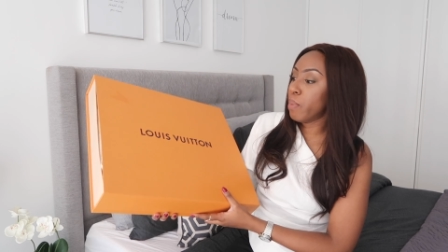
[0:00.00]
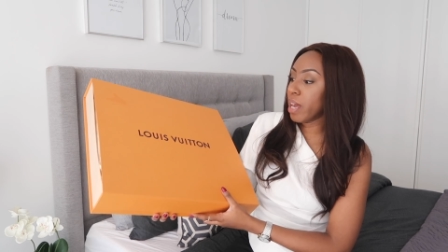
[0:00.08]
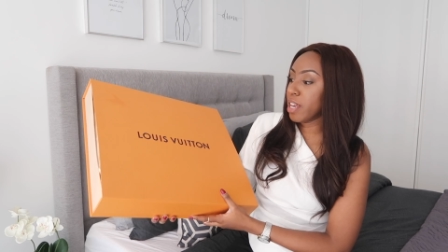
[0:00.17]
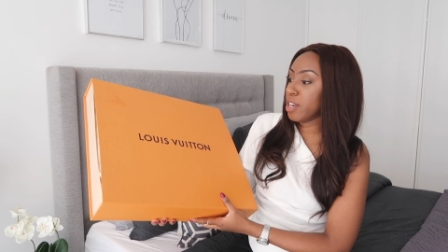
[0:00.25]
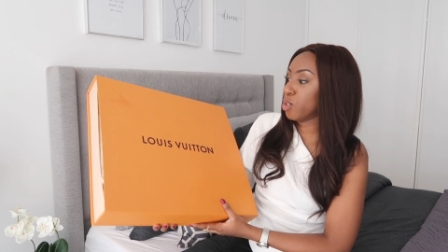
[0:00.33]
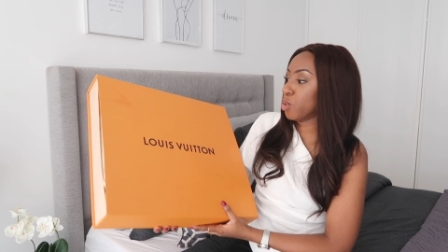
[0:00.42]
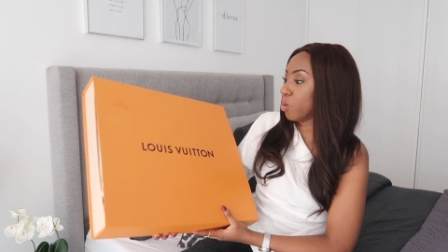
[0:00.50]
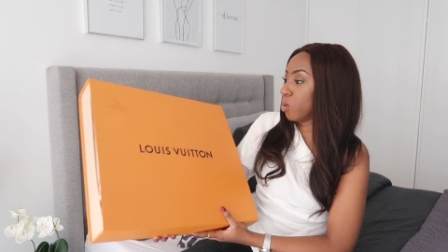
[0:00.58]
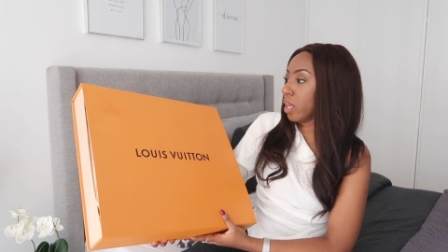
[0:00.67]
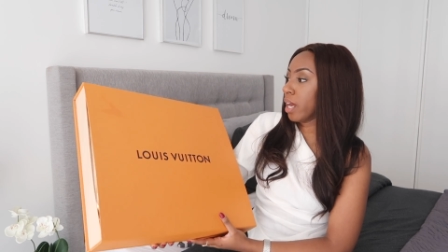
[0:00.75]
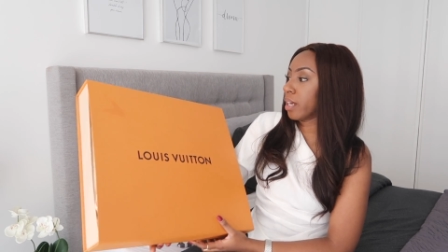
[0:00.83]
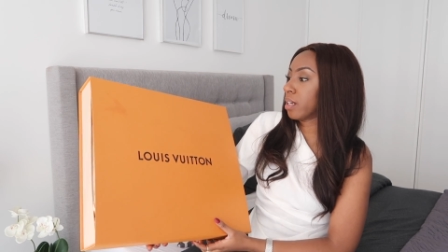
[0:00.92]
beige,
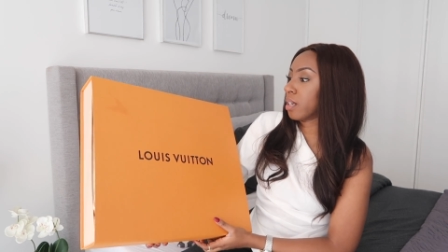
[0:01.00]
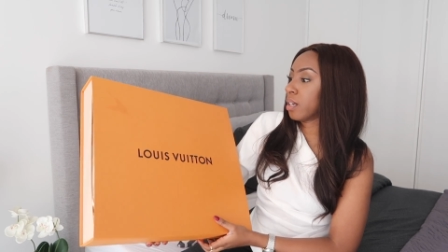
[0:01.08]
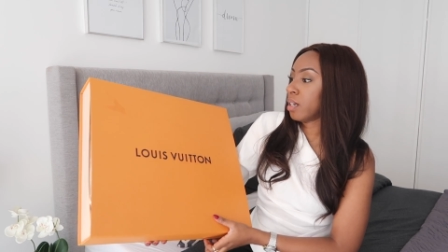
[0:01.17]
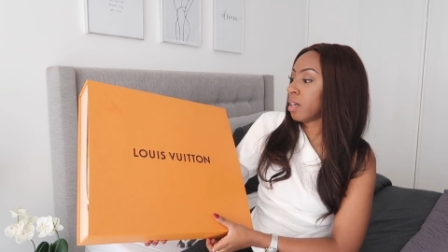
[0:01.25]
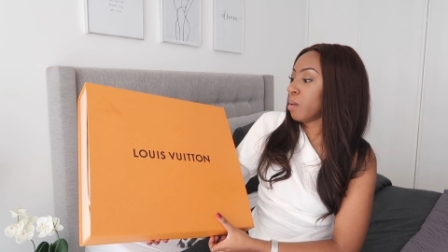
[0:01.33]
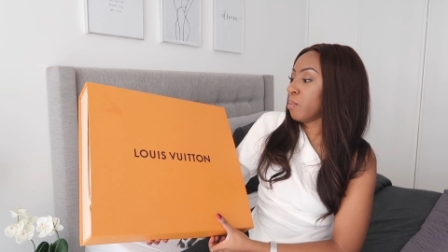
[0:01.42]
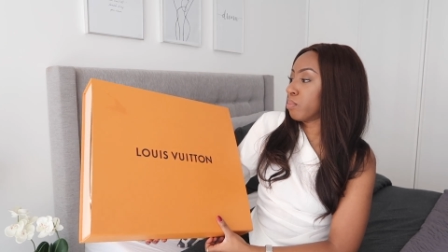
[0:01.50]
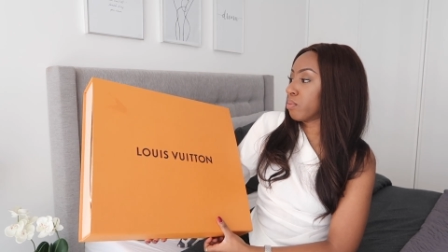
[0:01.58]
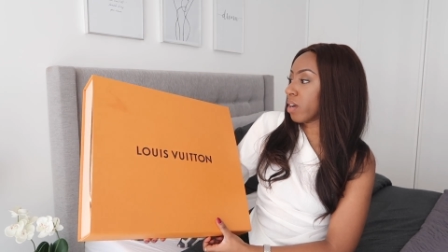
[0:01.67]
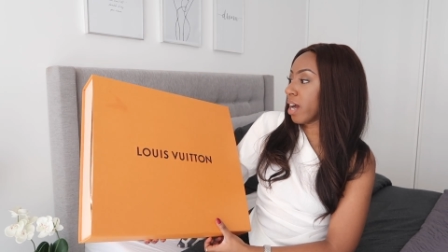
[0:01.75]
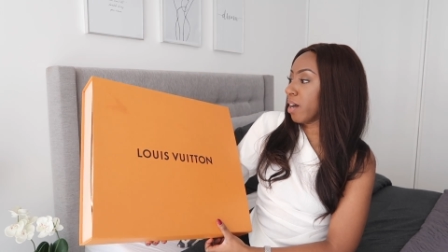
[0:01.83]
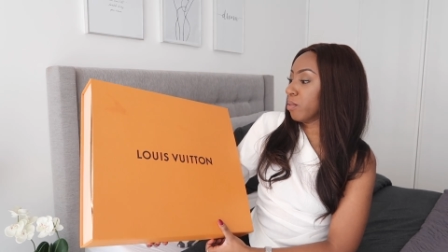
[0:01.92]
or like
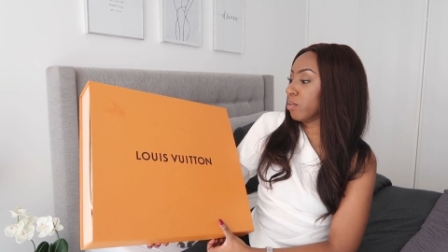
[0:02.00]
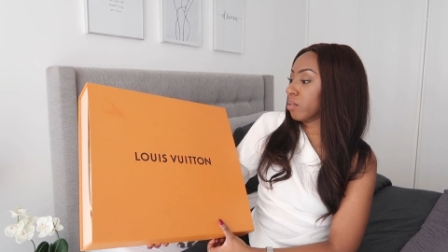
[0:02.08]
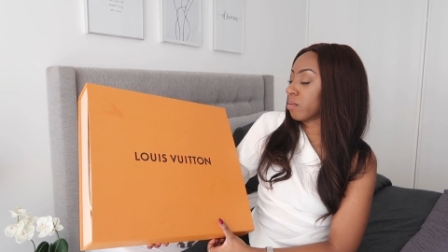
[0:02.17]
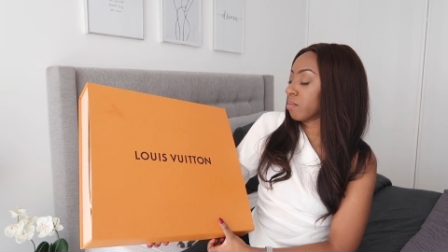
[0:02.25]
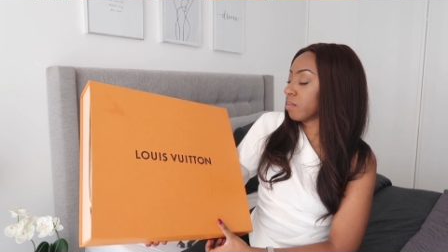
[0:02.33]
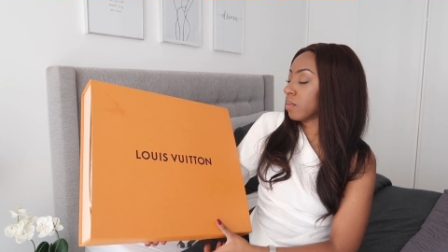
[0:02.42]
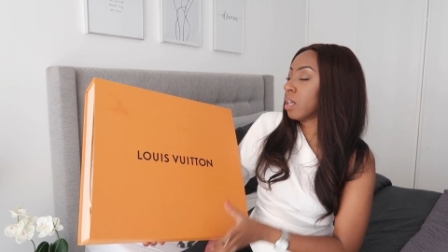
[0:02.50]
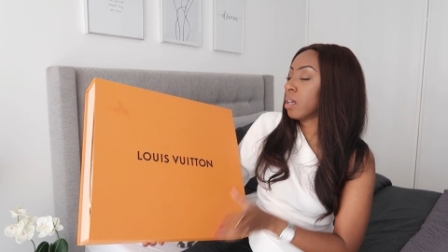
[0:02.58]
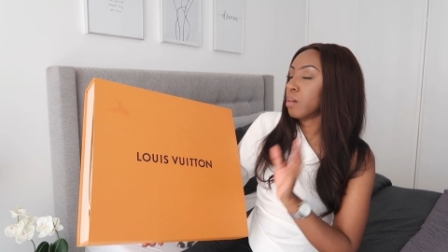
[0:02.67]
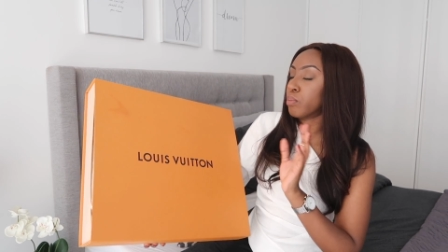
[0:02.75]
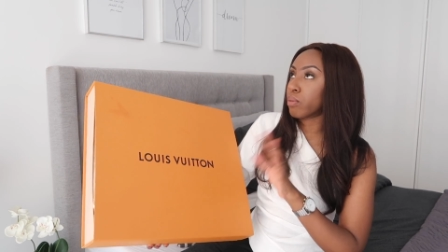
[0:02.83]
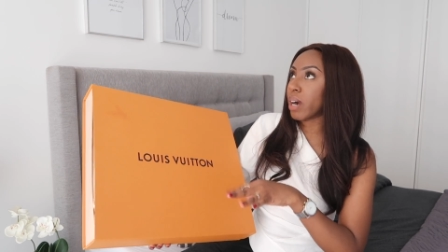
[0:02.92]
brown
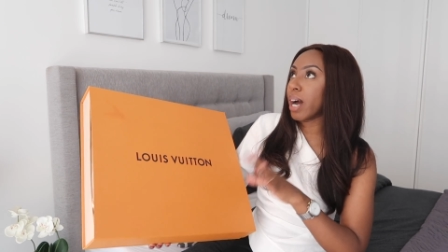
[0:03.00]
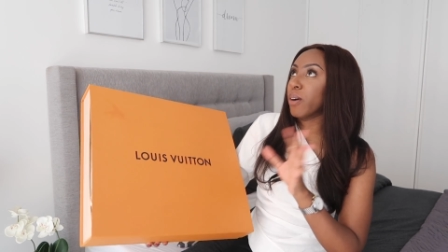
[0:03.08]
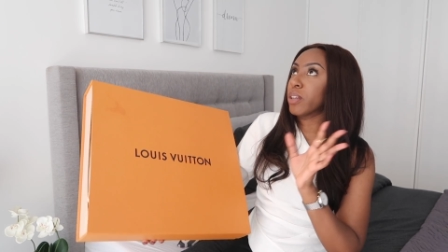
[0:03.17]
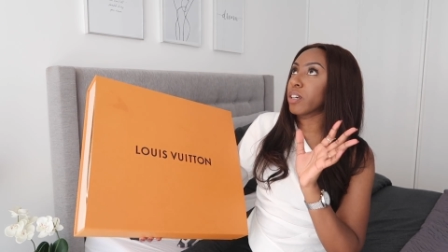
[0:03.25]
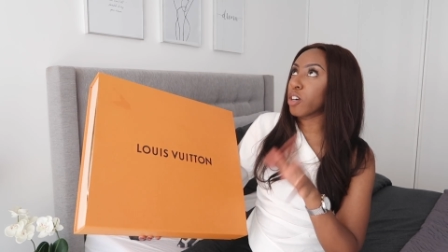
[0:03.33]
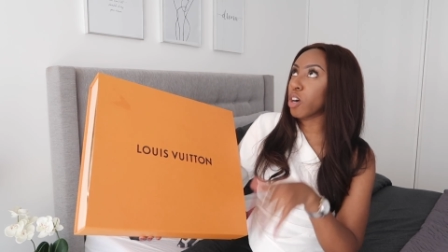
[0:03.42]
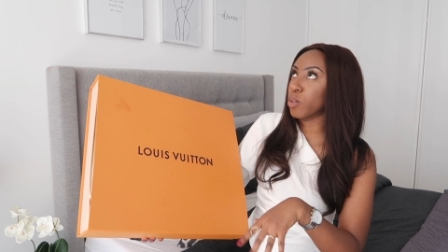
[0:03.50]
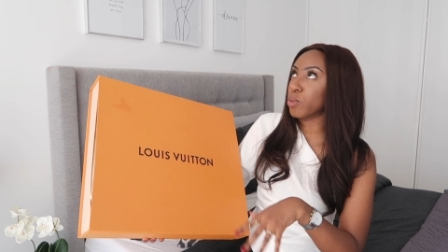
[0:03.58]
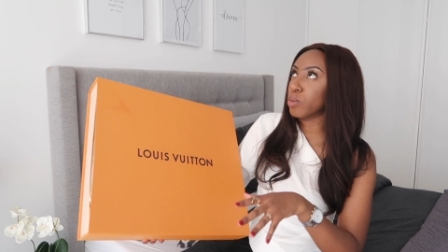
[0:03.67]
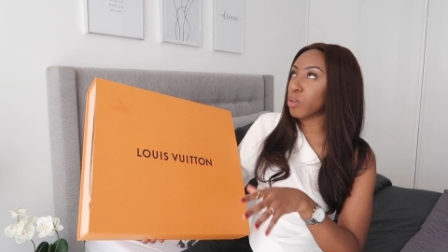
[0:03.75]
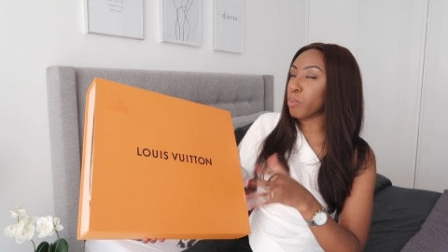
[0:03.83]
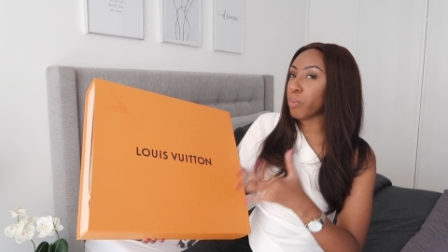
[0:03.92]
and
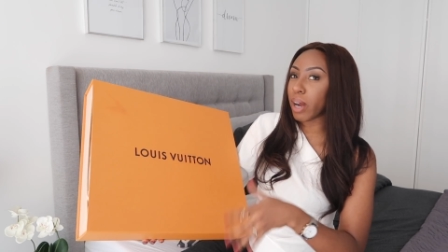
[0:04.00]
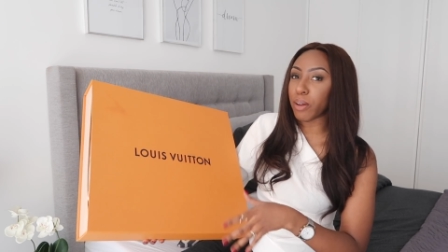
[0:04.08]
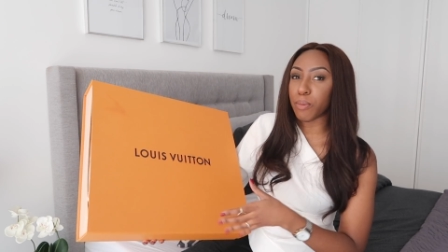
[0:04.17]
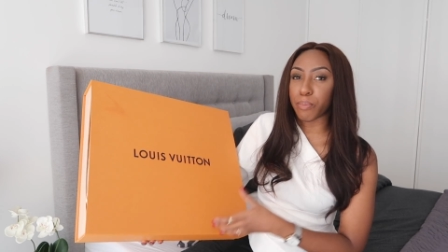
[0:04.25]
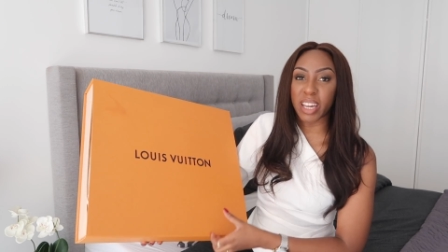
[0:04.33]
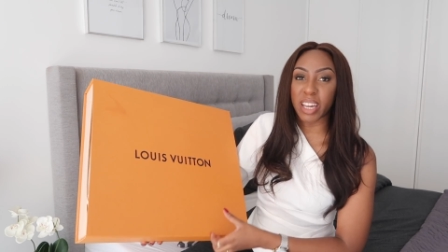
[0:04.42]
gold, or brown and